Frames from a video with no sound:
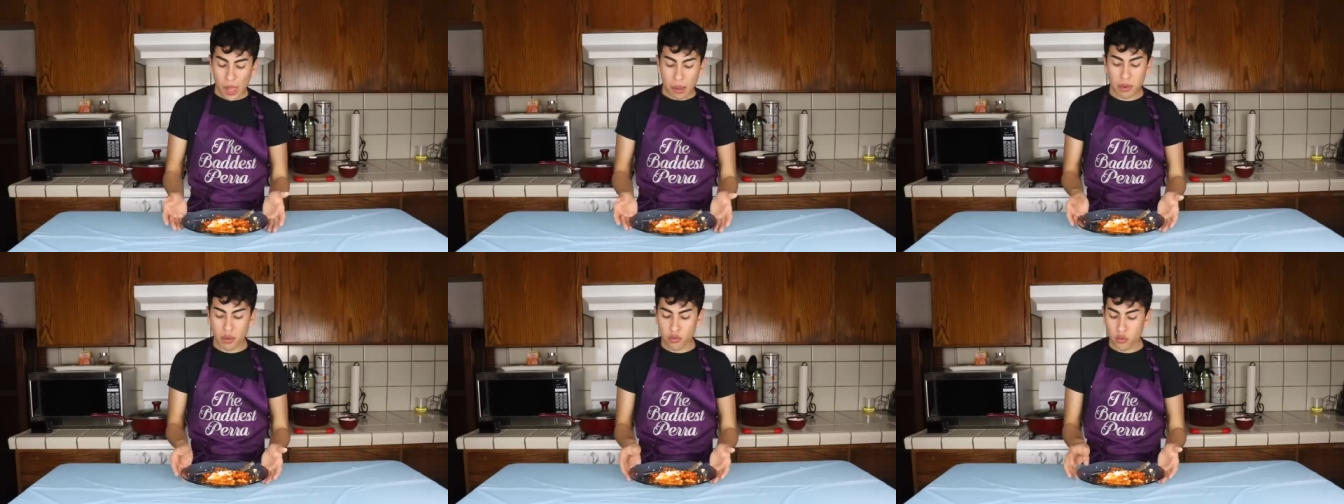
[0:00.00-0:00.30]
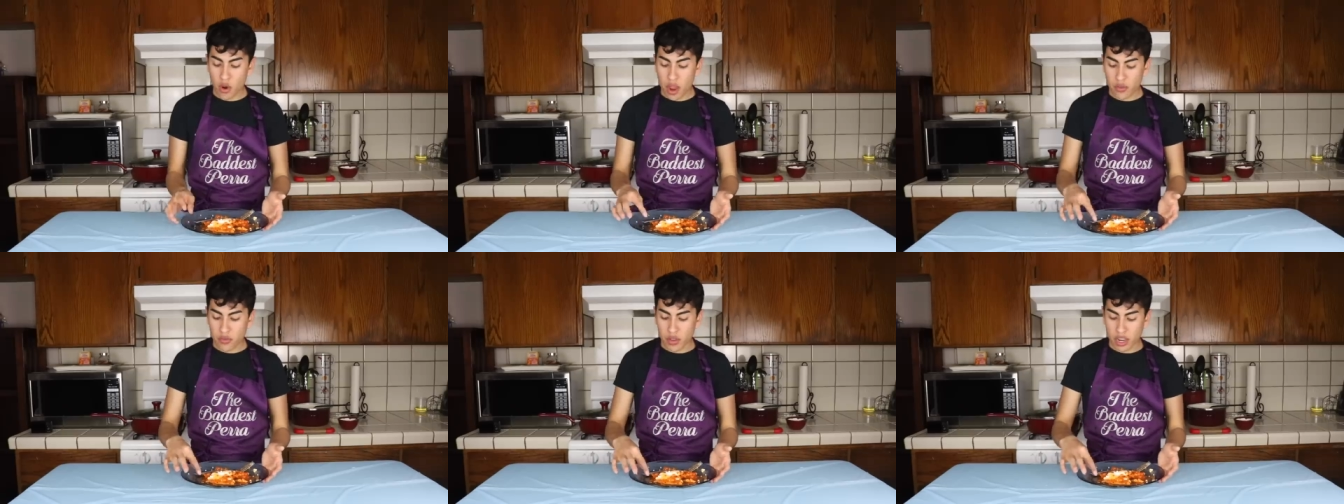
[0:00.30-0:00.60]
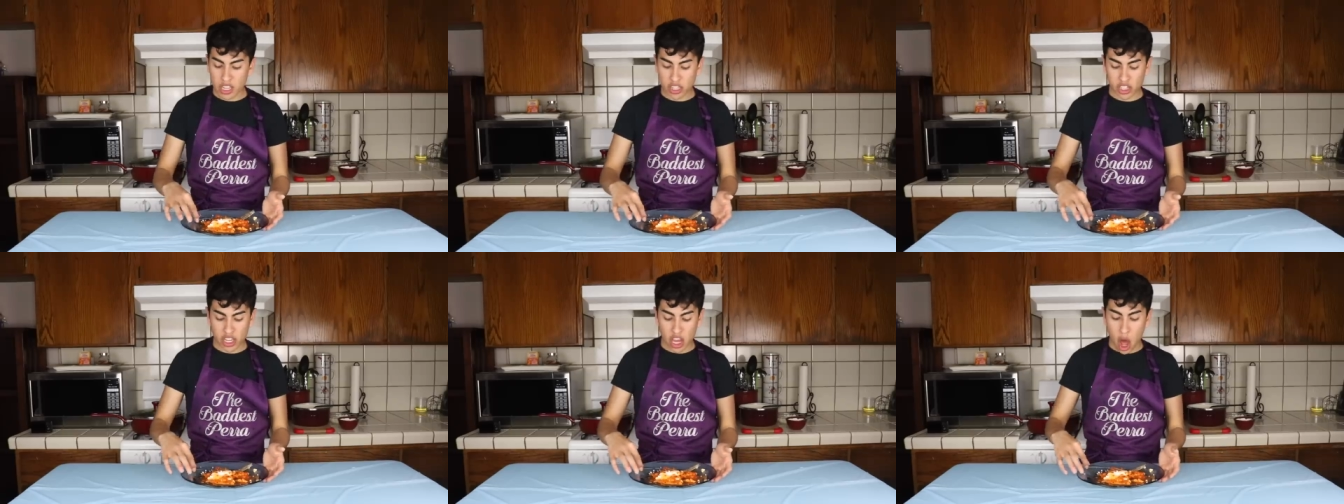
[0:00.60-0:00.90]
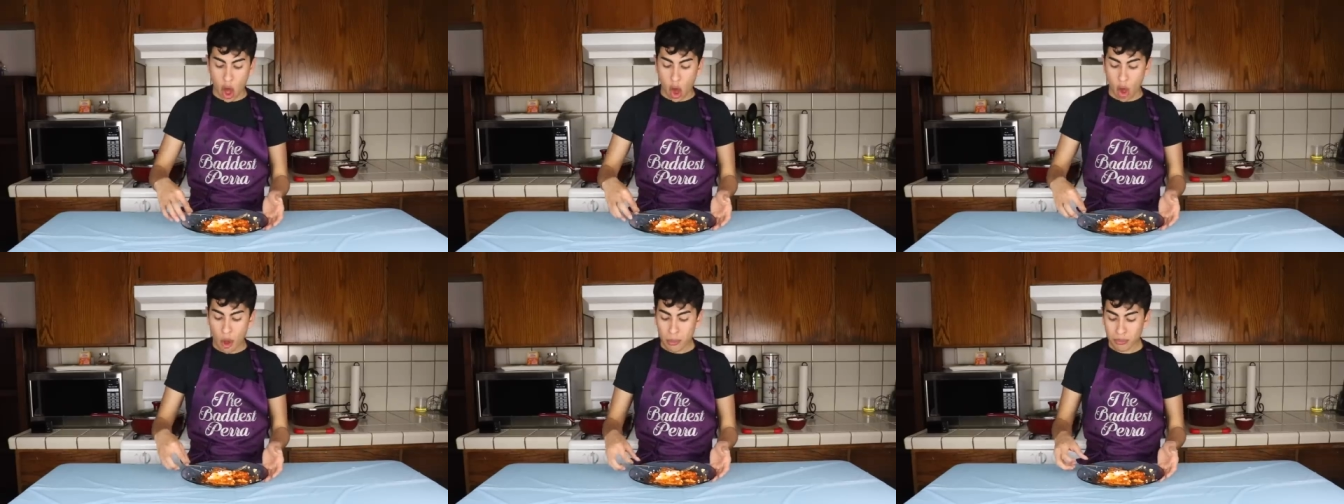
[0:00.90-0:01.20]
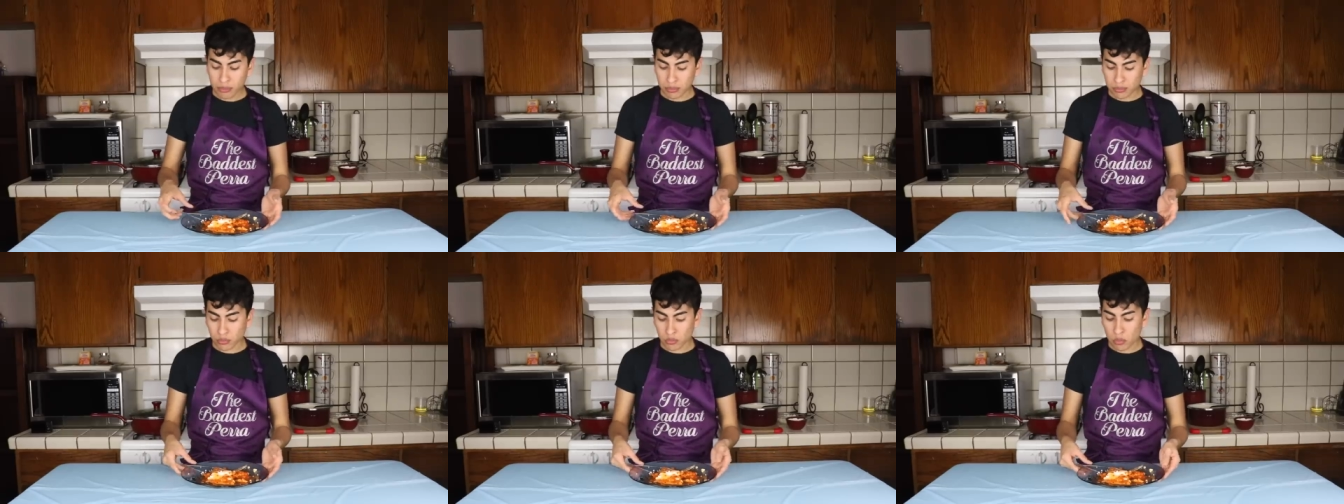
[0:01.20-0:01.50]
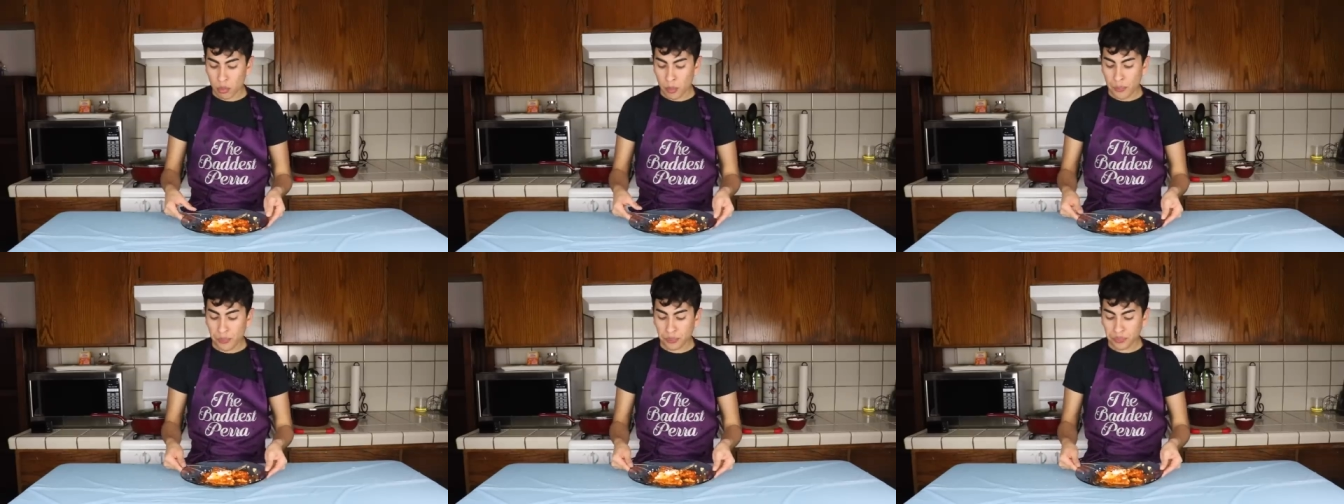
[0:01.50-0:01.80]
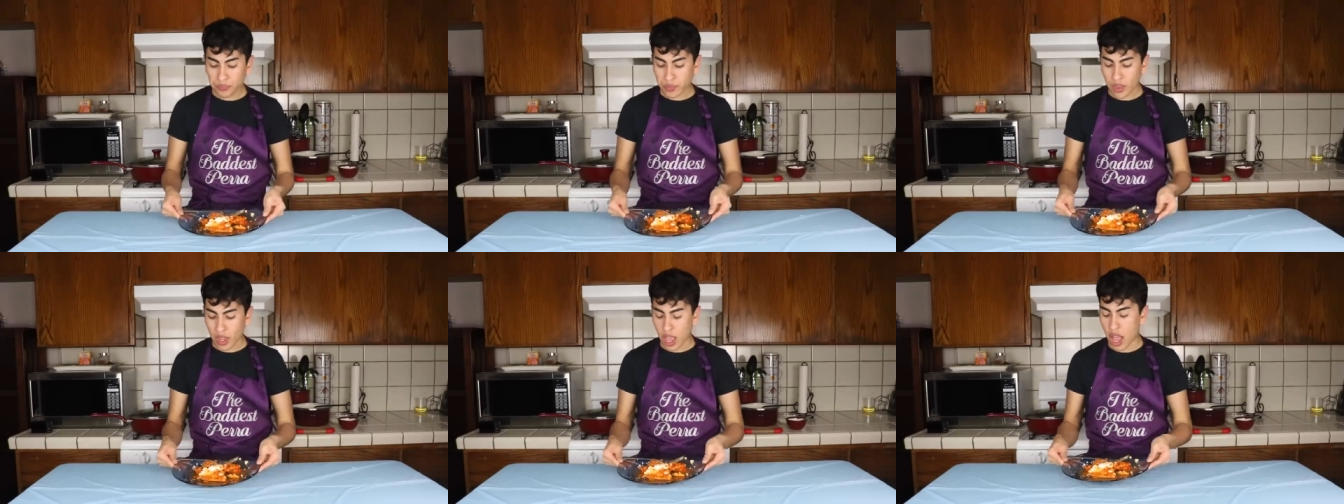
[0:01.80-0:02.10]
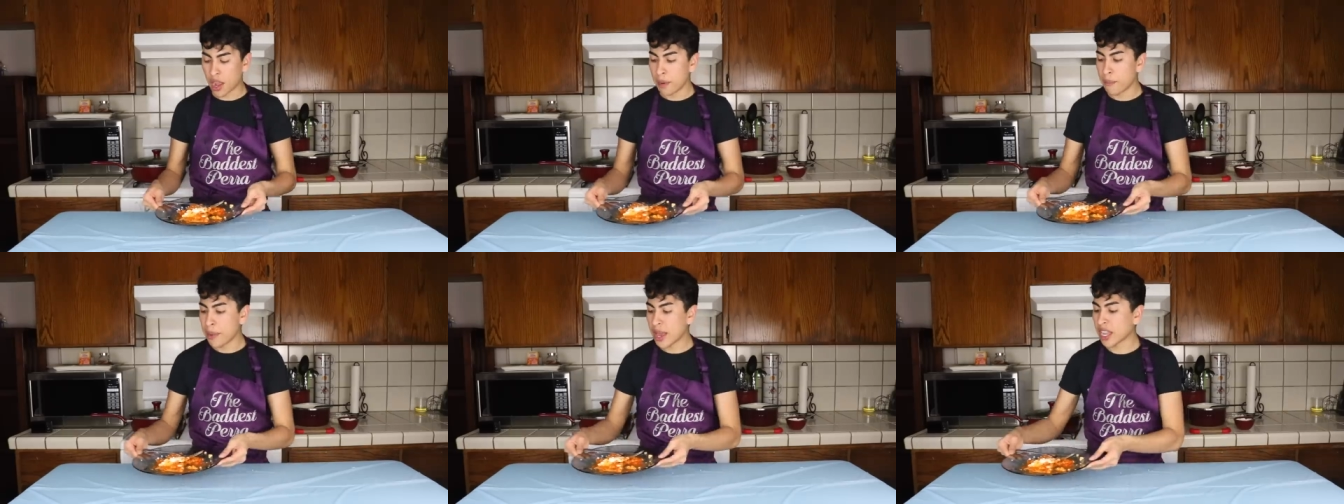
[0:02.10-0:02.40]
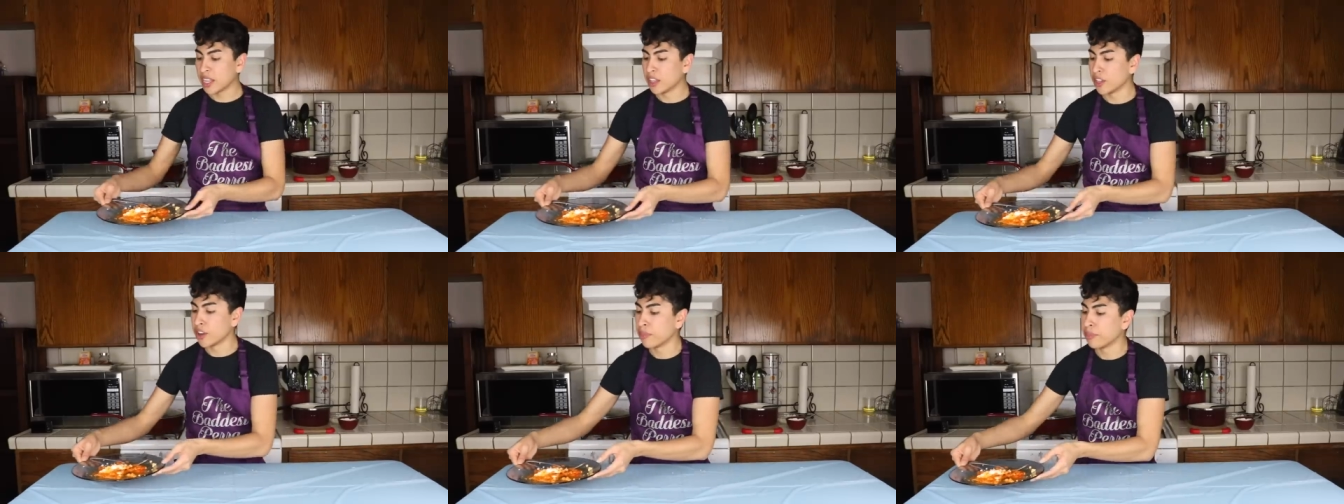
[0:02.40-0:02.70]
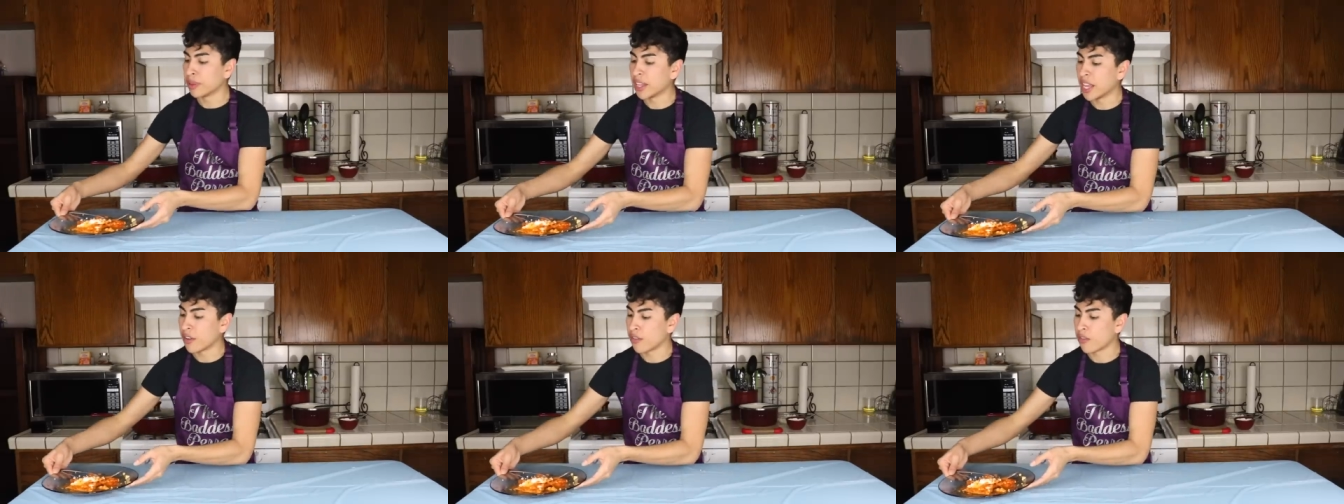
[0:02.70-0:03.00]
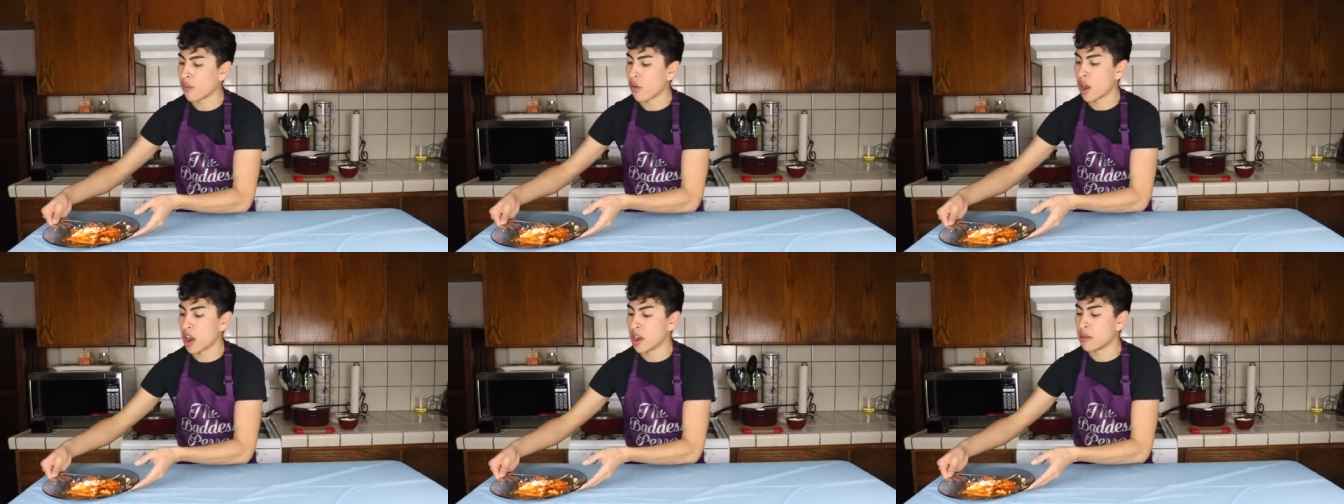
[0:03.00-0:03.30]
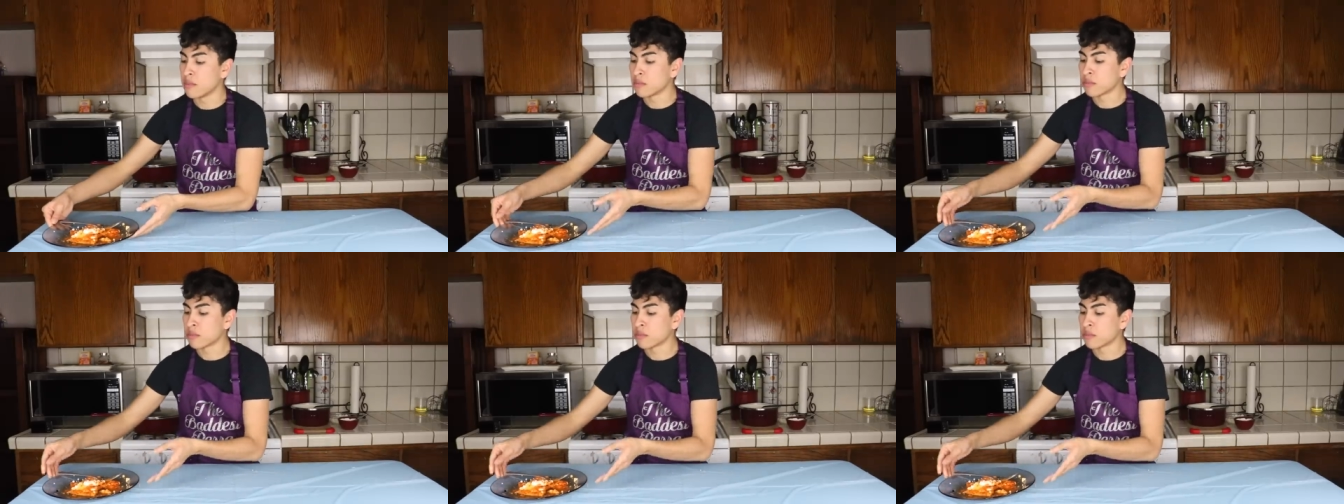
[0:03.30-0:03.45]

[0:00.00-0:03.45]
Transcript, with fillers: before I finish it all, i will make a little plate for